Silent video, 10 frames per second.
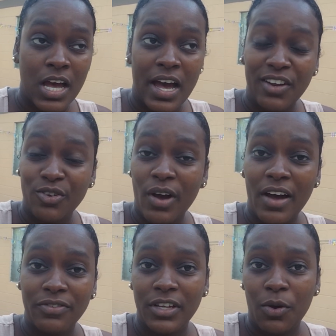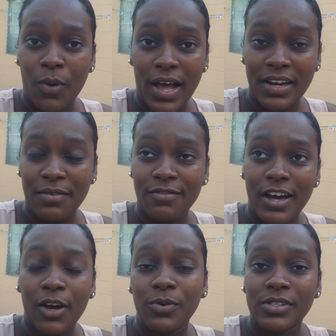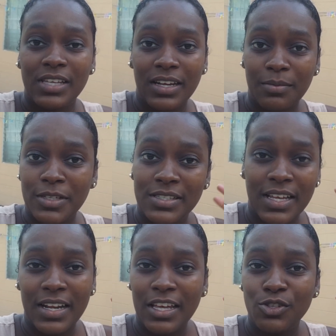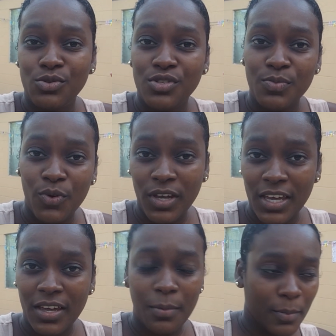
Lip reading: I know after a while them fireworks and them start to get too smoky.